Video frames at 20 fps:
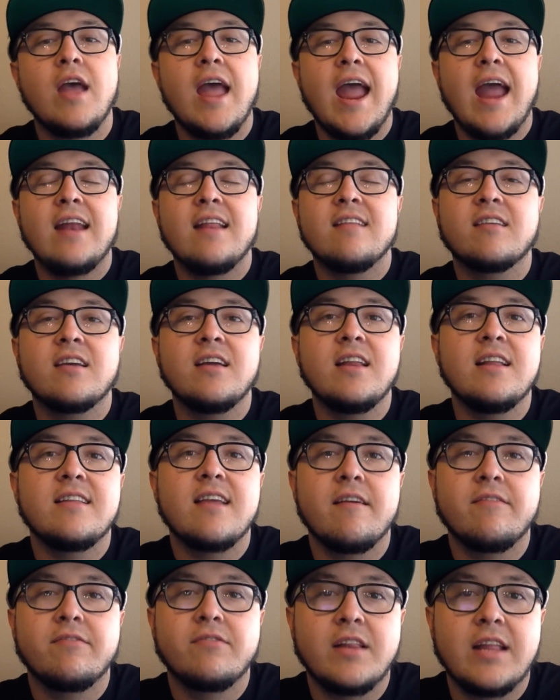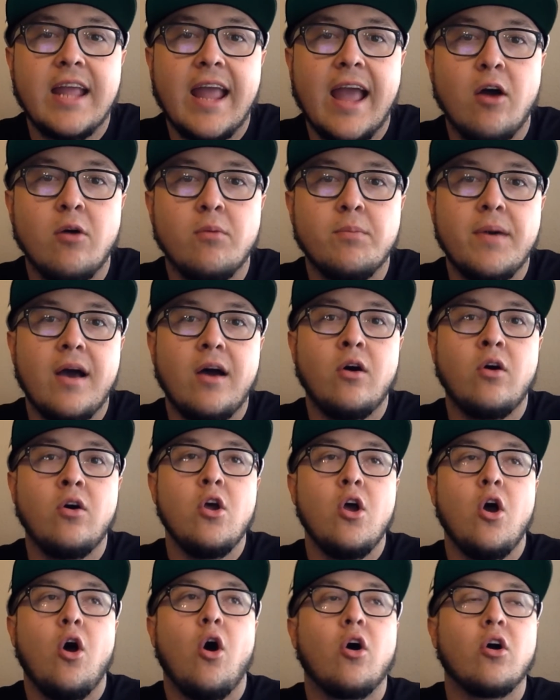and it's going to definitely help out
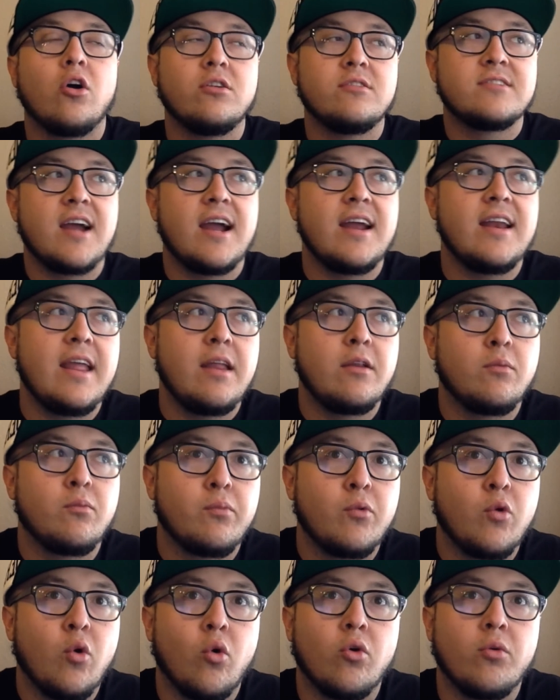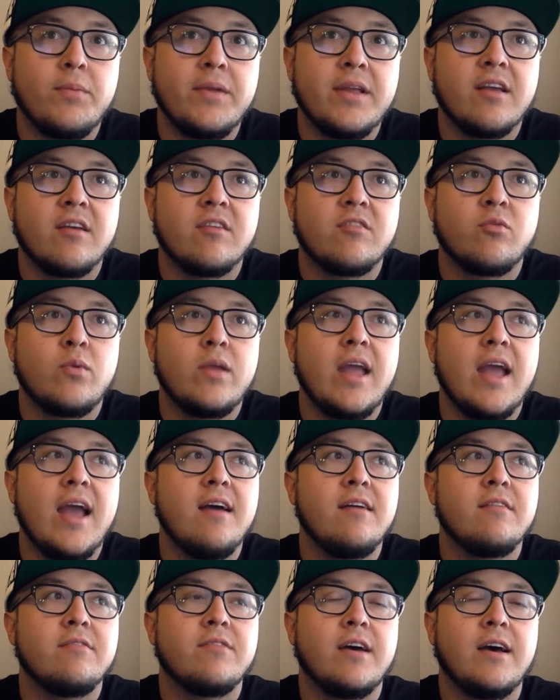our tight end core because we
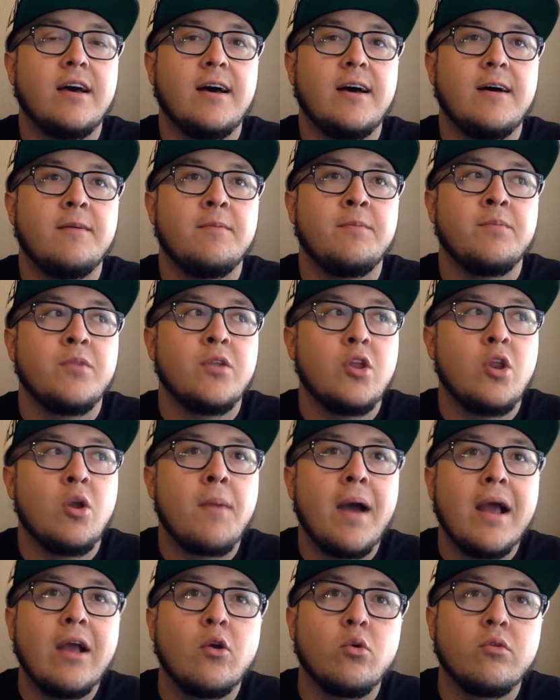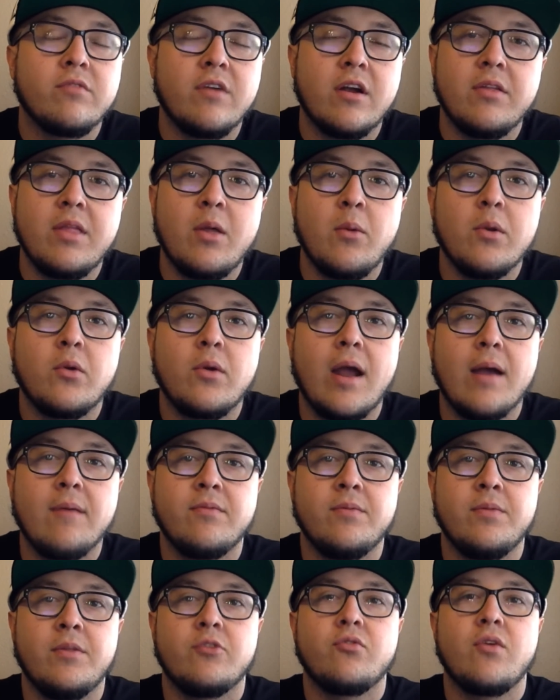have, um, you know, Mychal Rivera that we grabbed
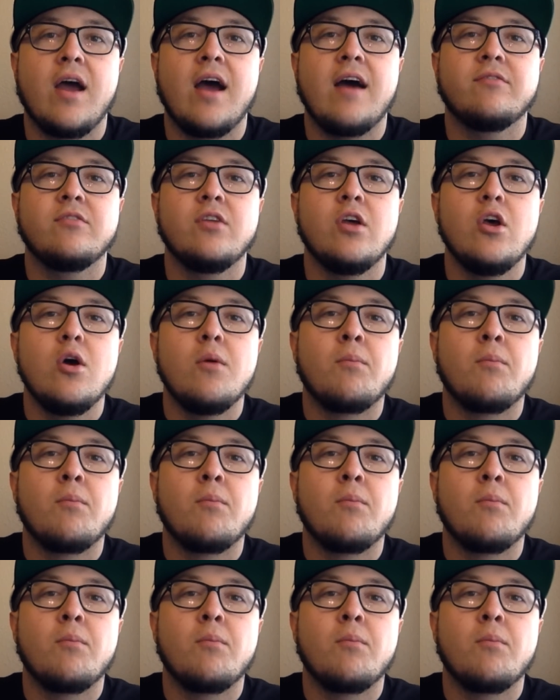from the draft.